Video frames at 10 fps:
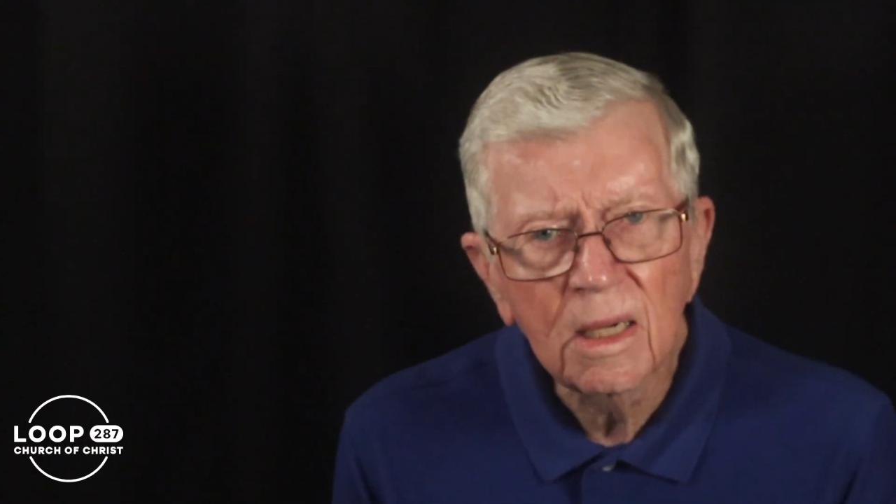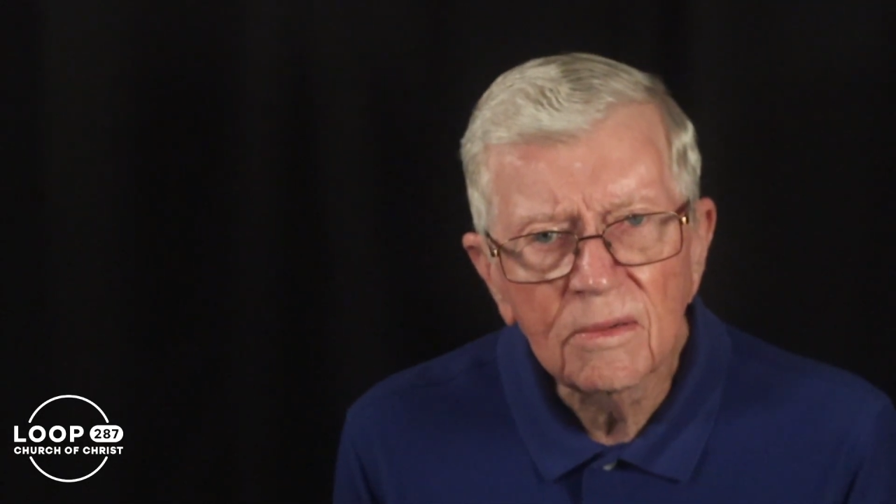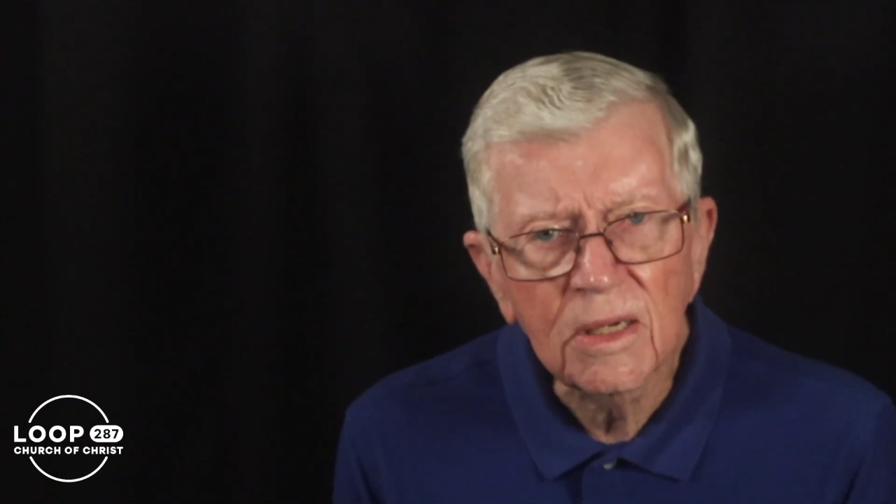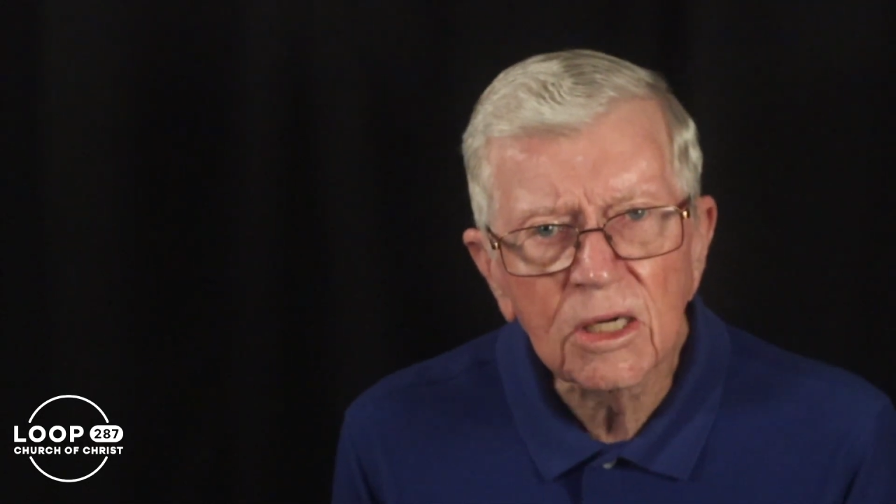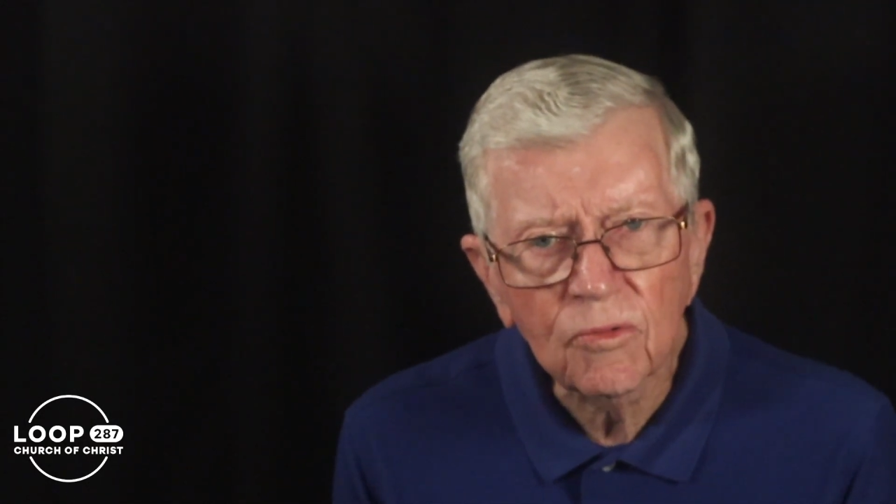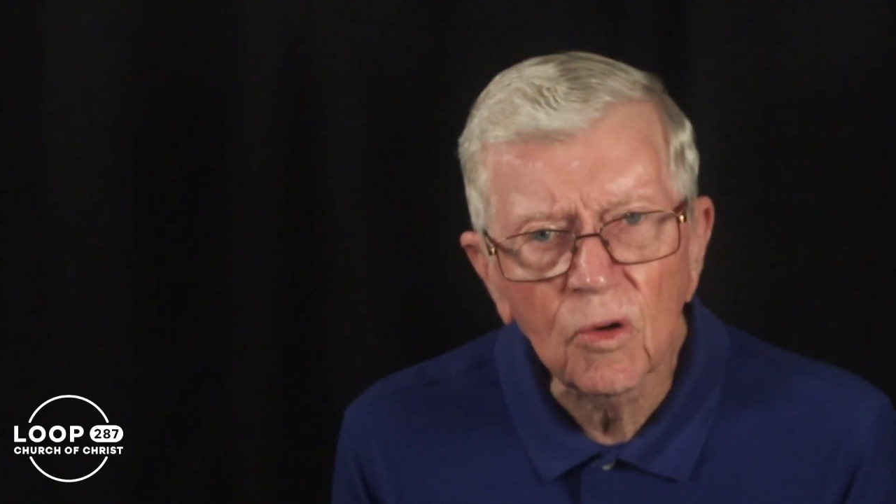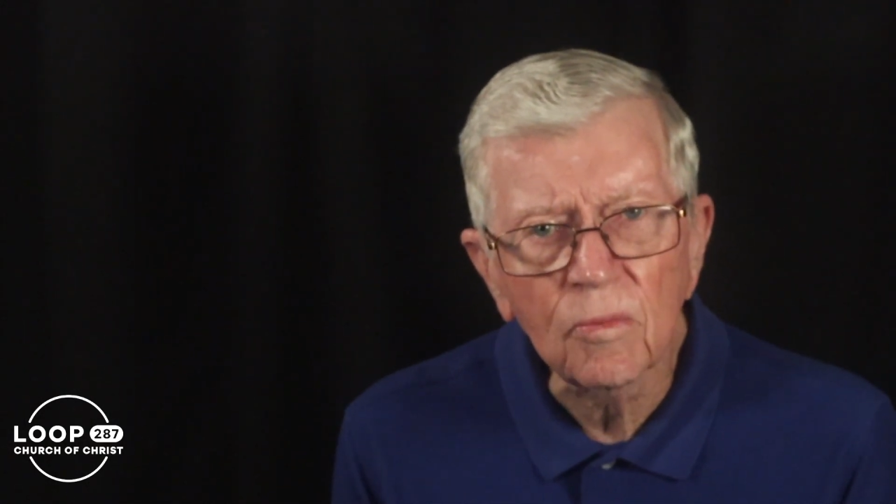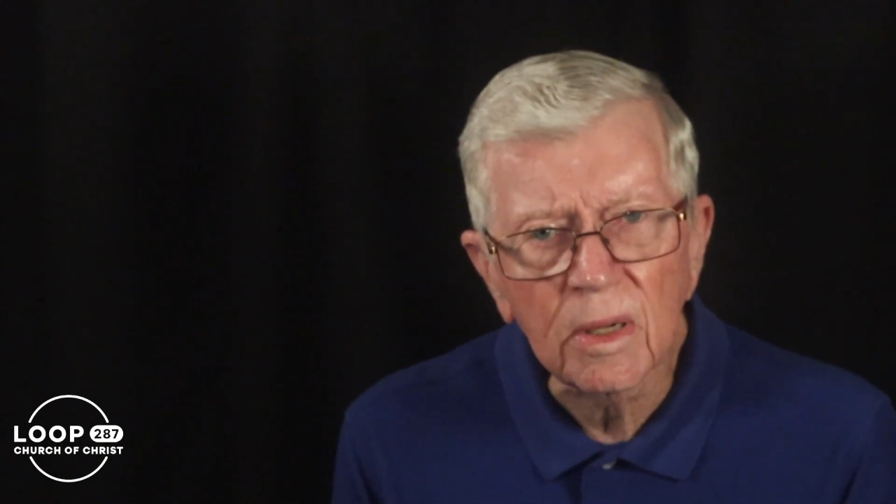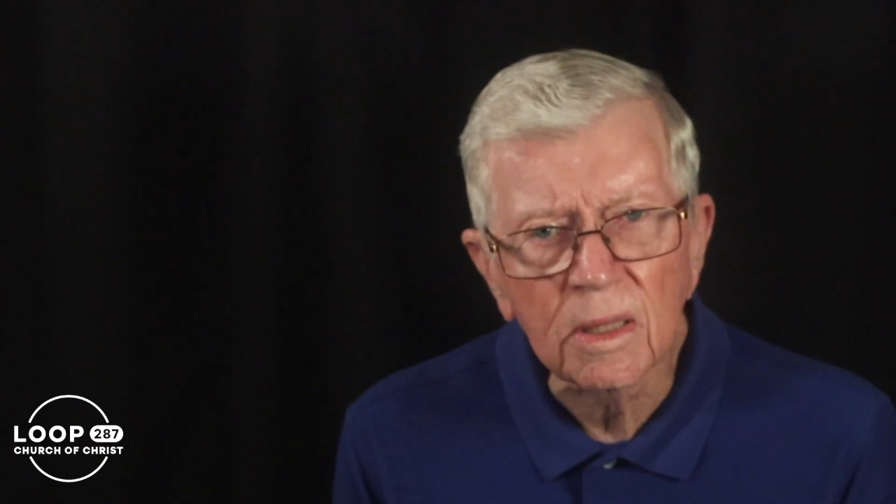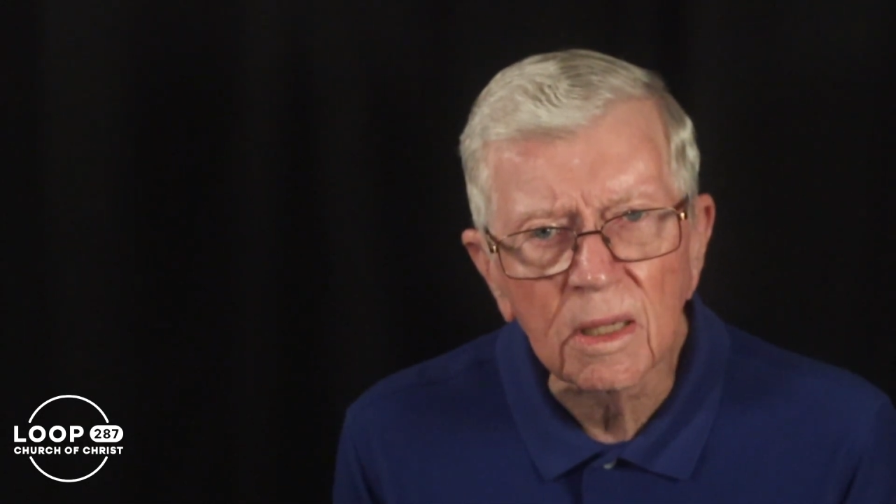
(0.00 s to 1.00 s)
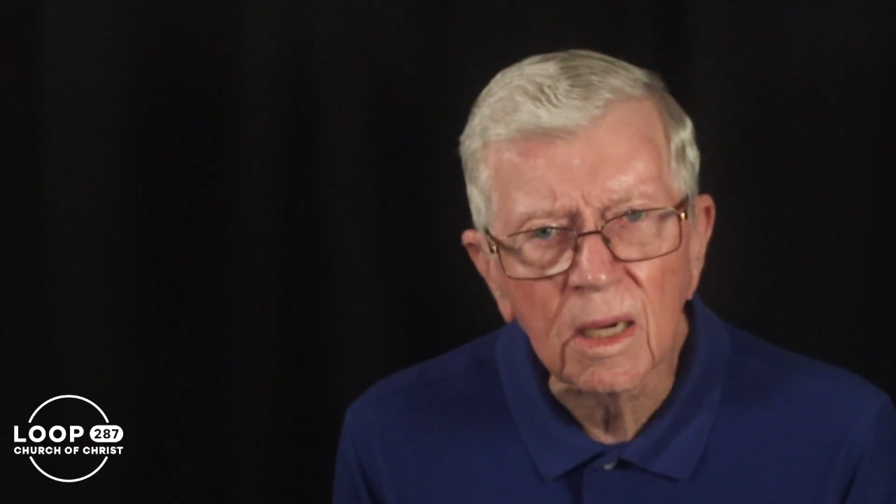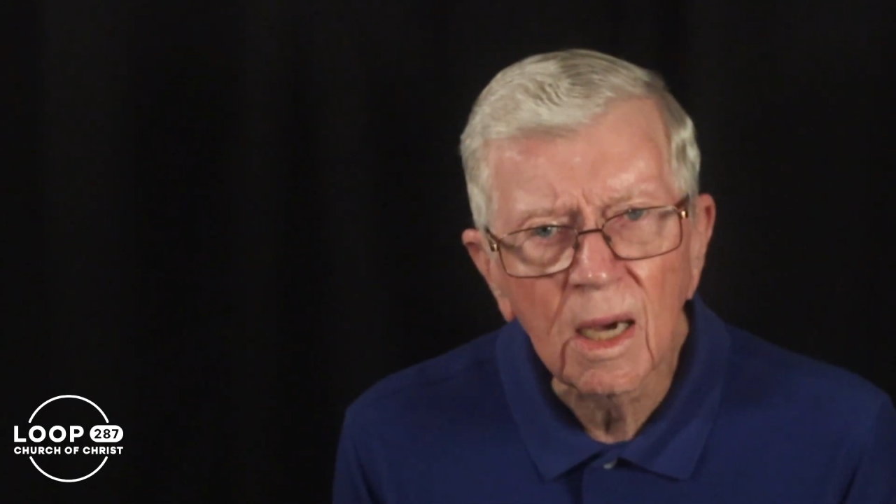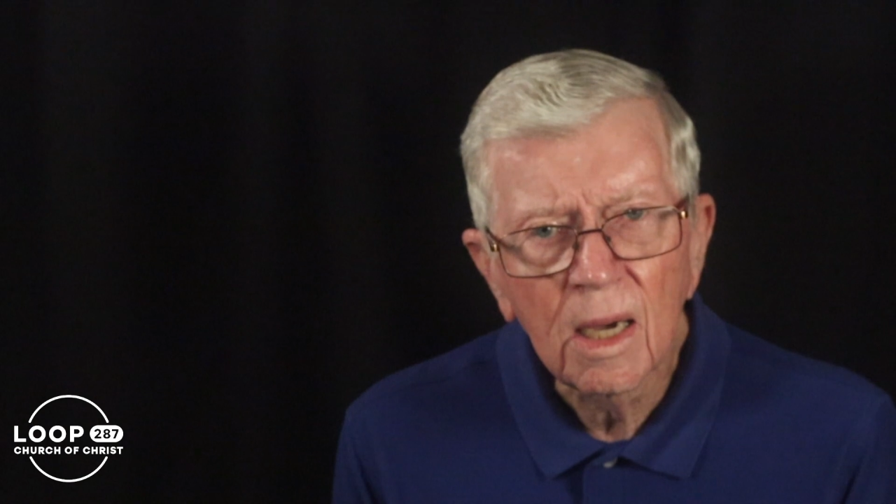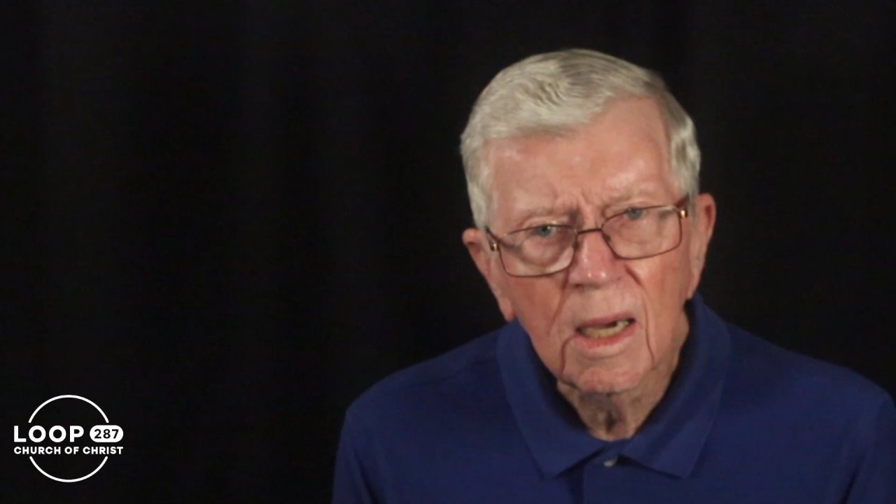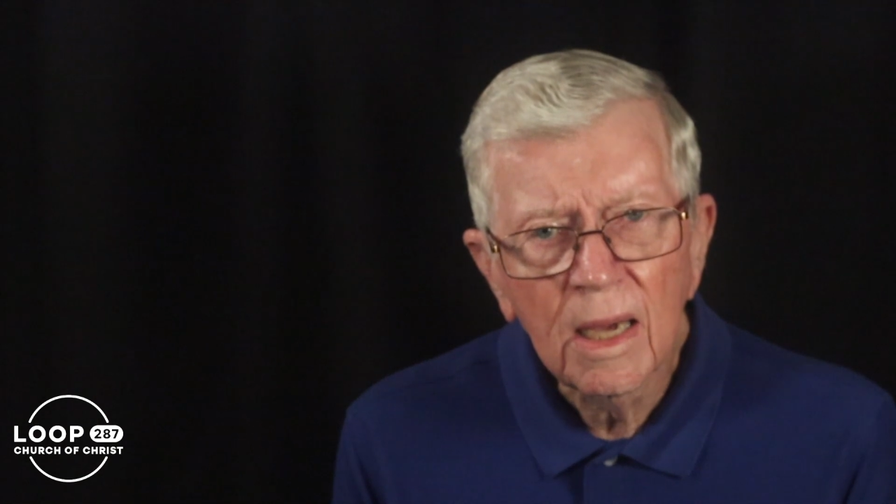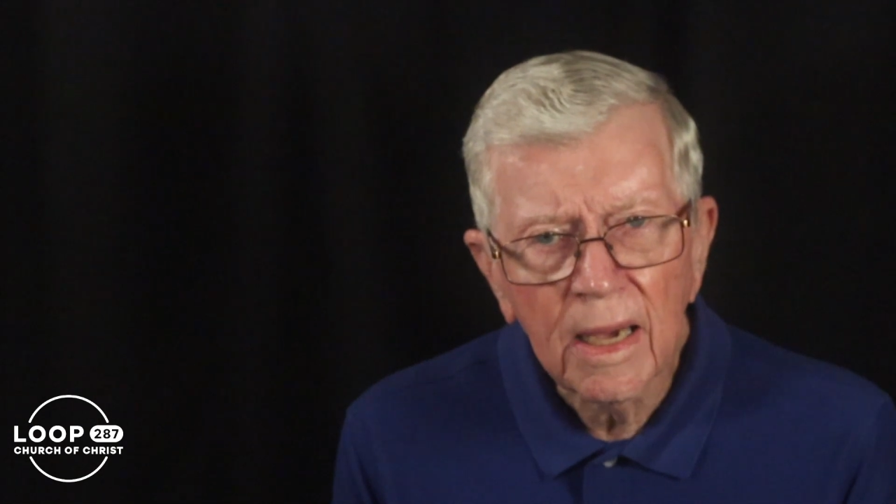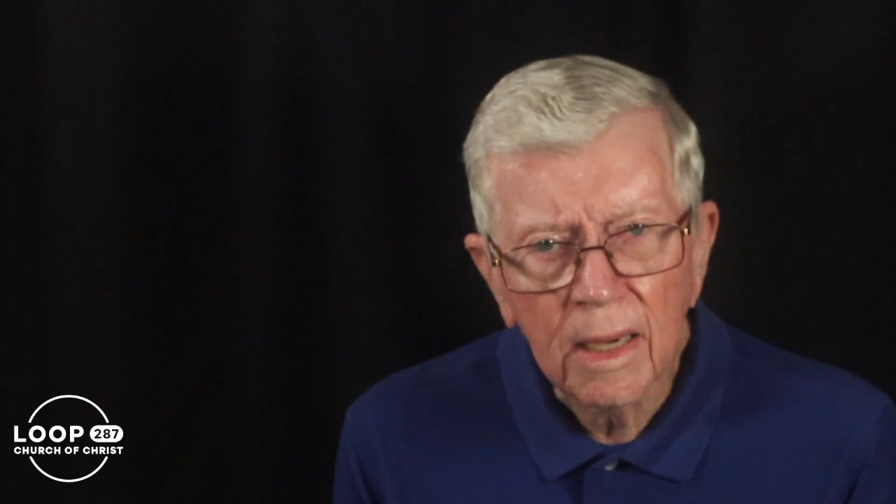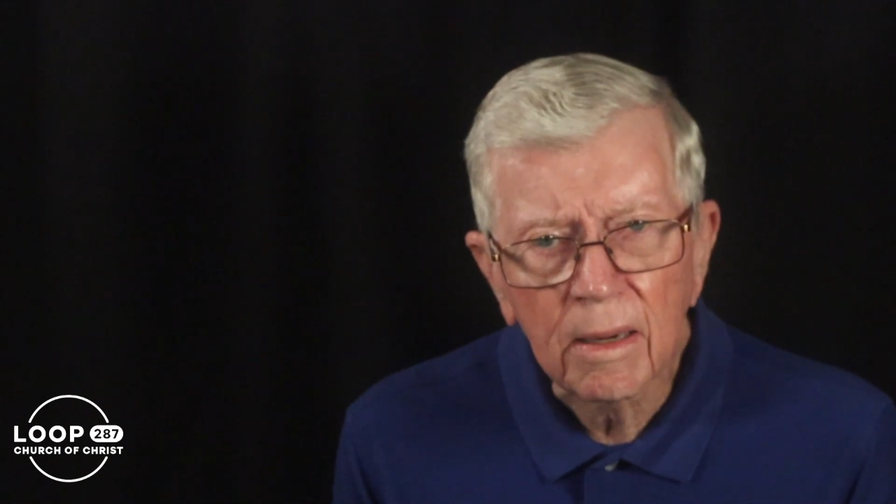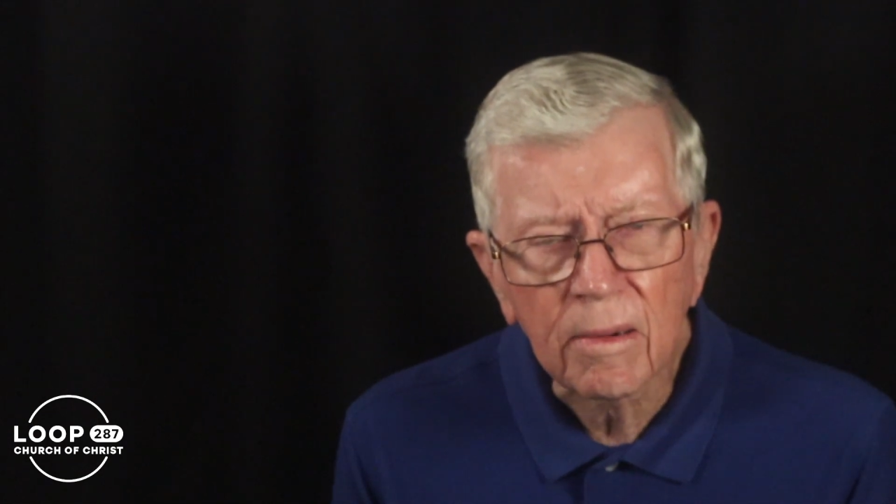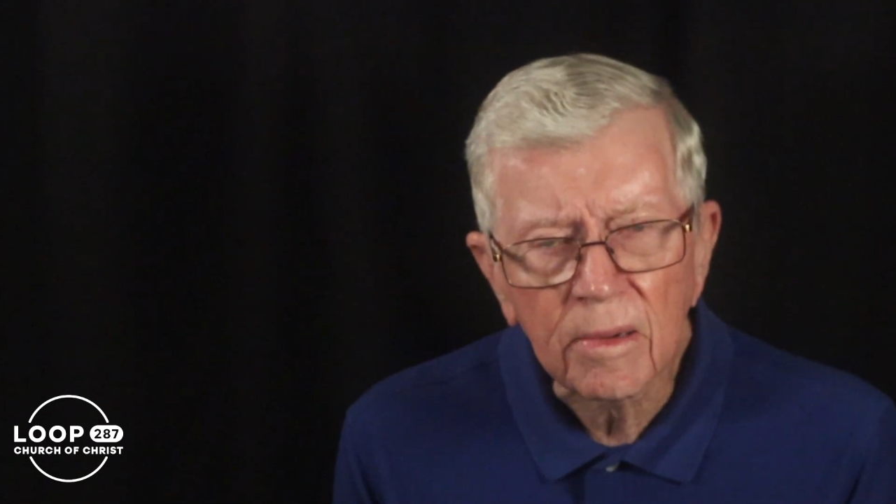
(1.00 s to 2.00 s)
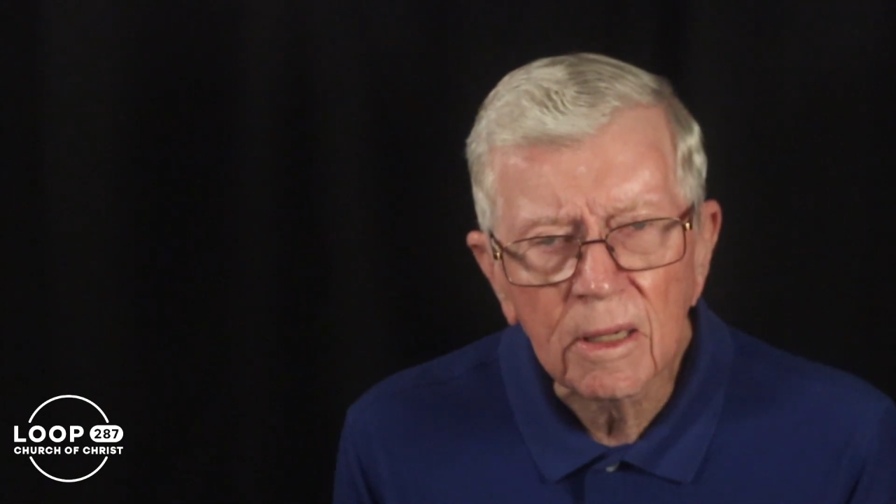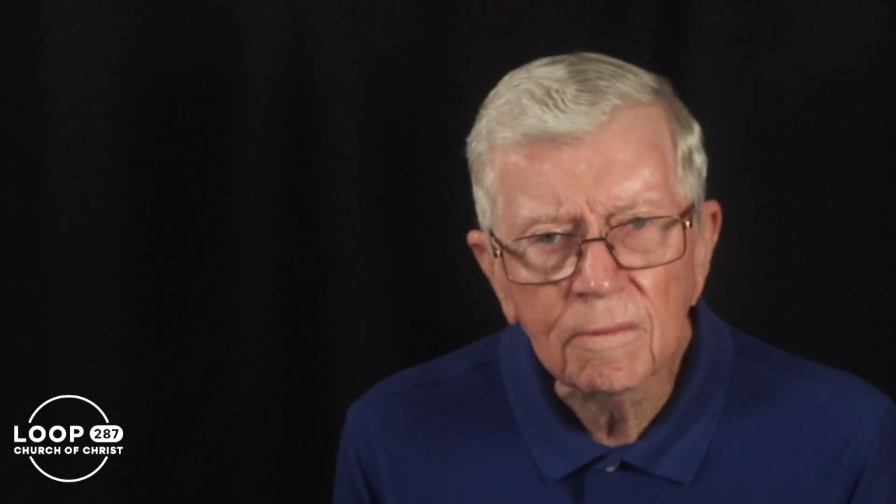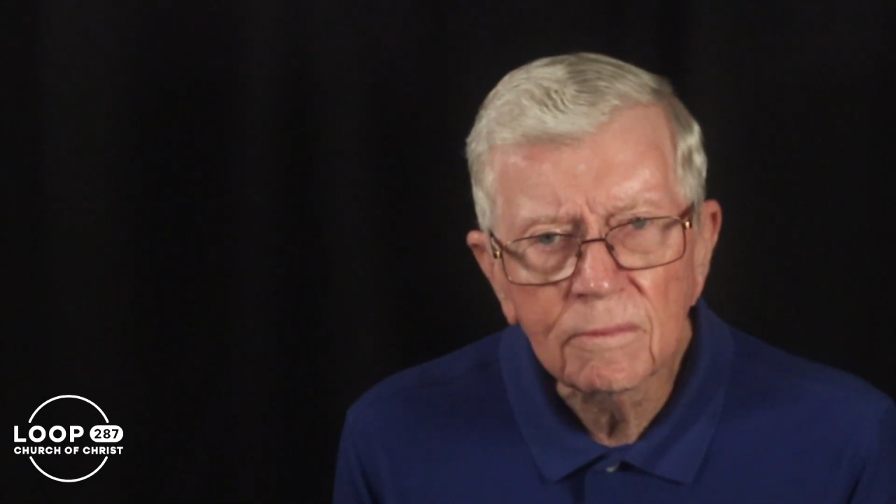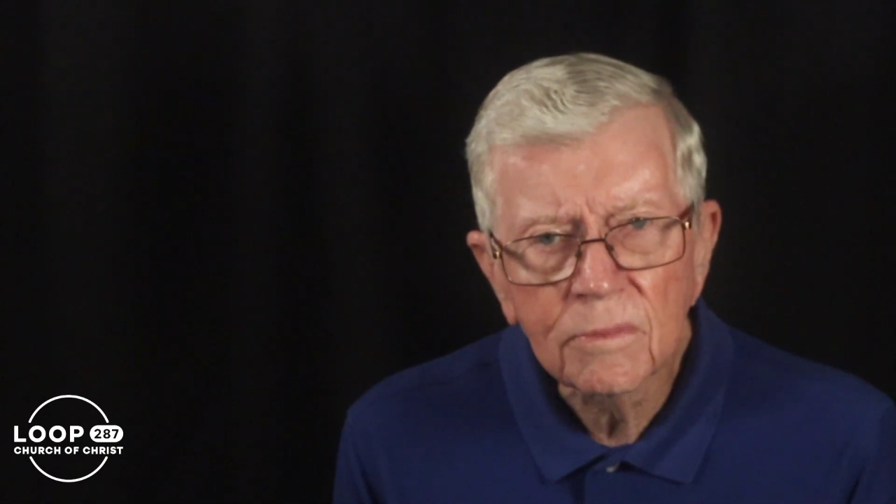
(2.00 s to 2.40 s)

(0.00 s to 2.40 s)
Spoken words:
this woman, Hagar.